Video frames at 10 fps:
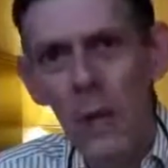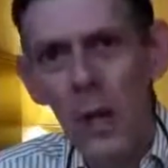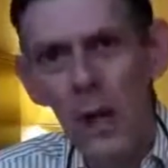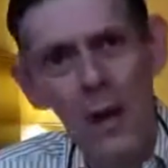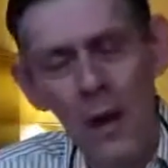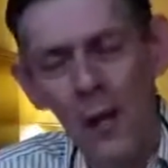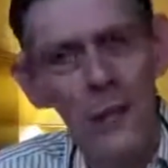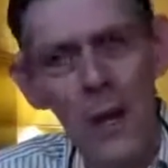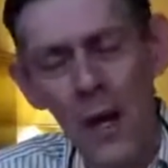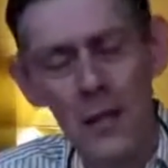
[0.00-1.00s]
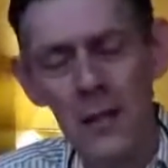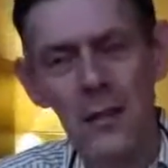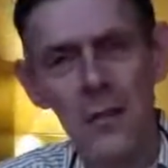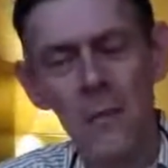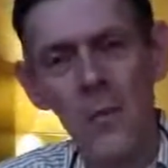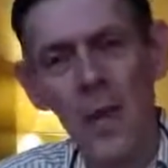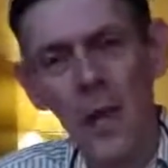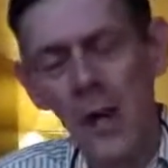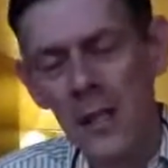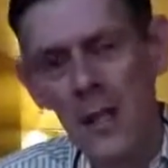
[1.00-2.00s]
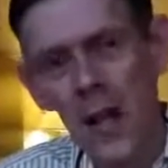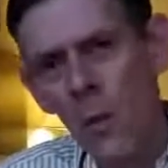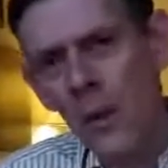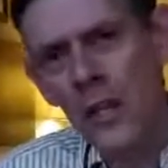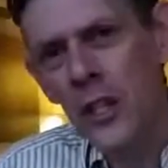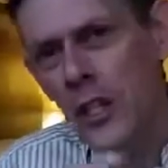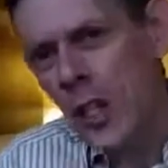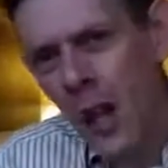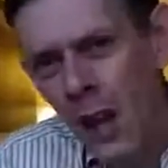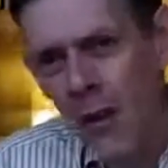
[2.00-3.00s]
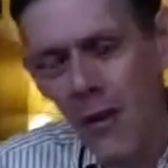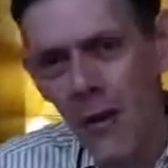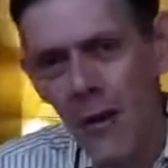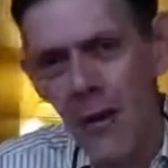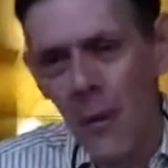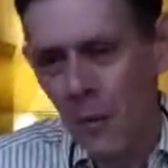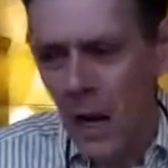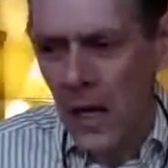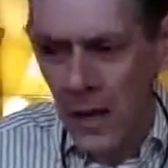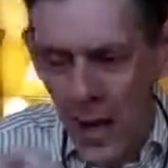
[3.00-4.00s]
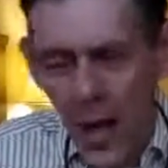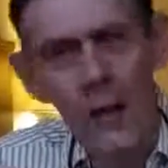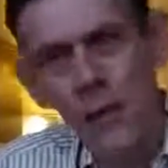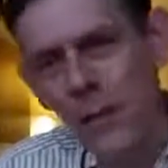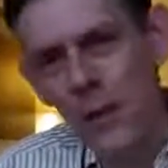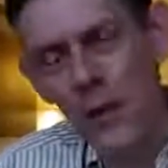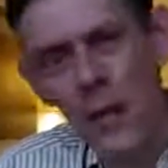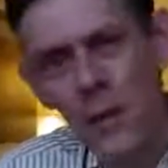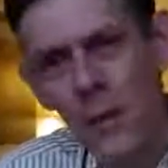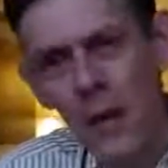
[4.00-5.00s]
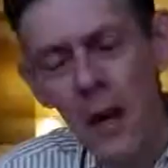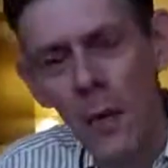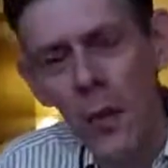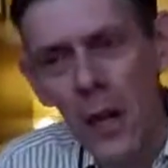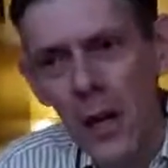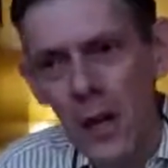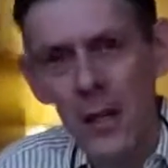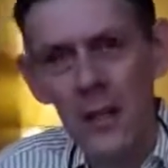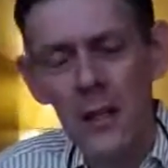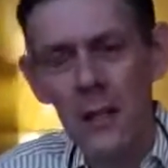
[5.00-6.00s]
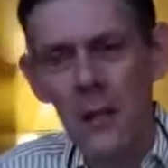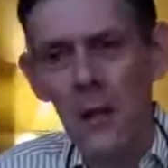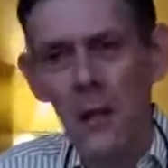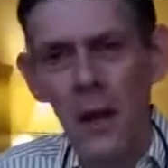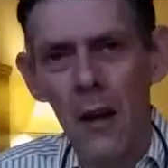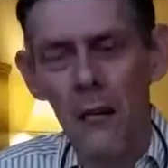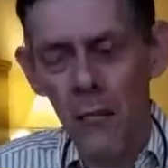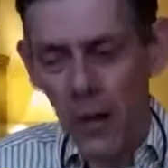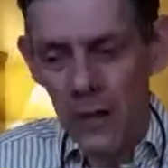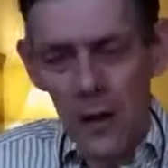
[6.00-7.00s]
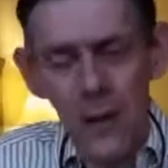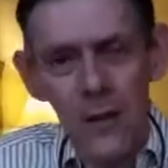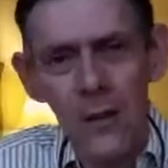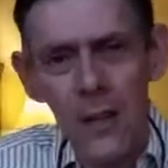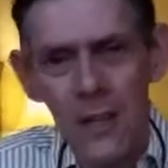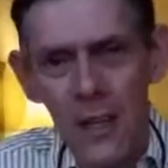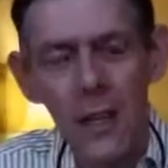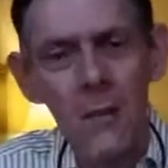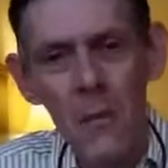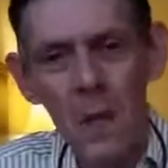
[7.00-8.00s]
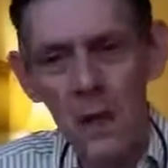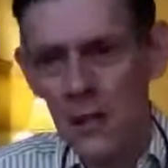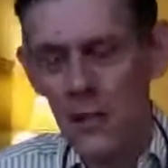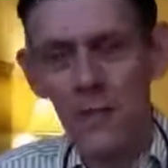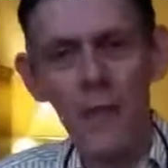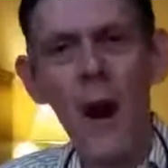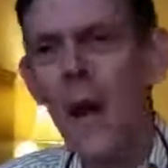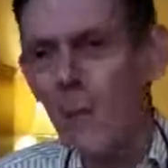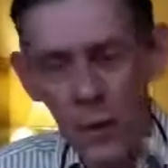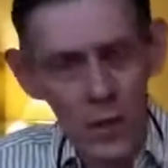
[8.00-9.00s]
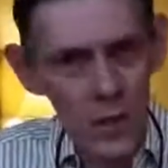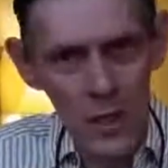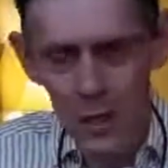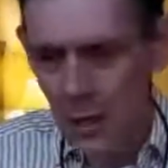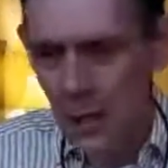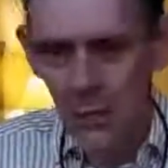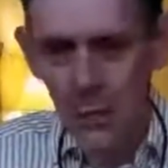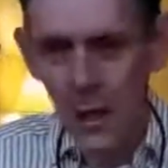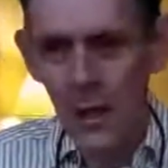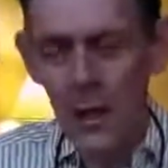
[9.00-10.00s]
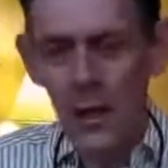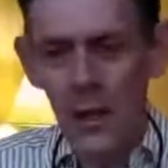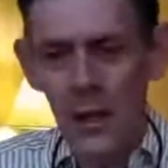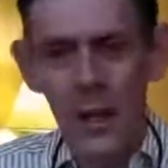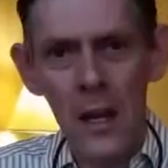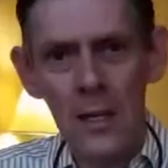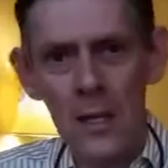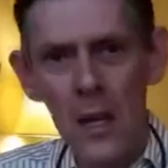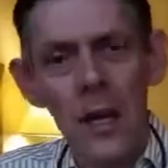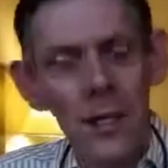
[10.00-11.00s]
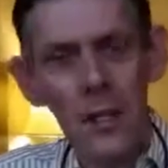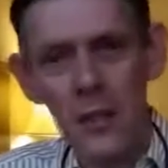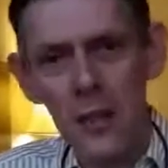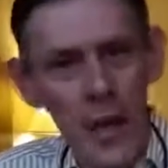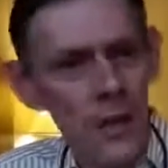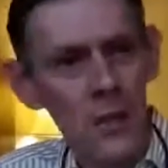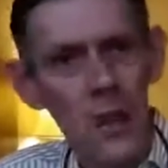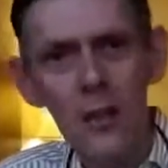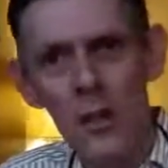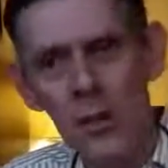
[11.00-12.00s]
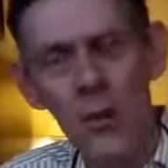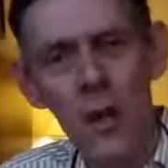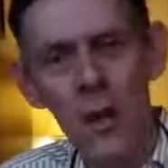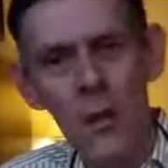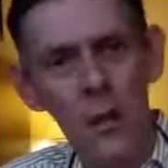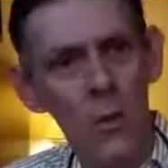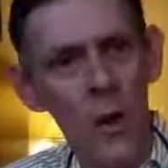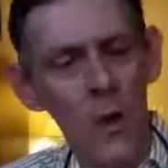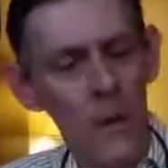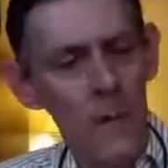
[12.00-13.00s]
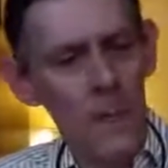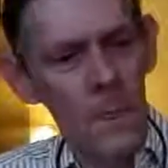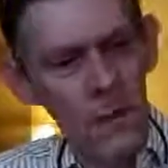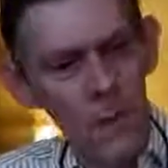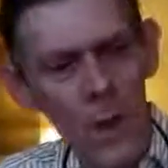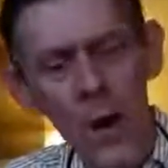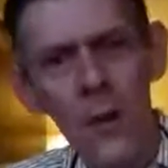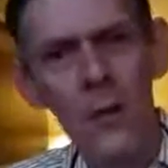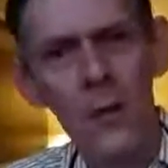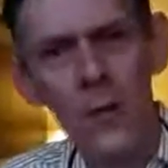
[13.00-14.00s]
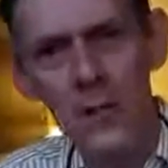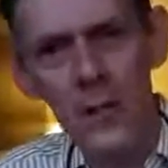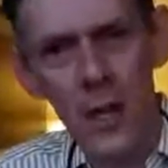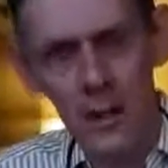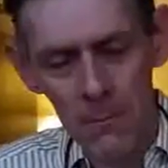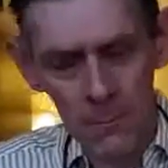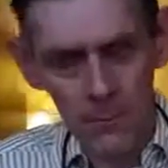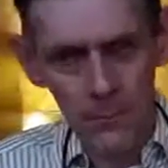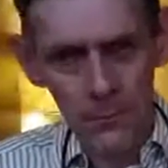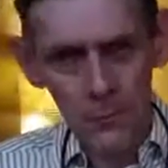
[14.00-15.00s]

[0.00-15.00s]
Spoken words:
being out of dust. And so I want to share my life with that being. I want this vitality that's in me, this vibrance that's in me, that is exercised in the Trinity, where the Father and the Son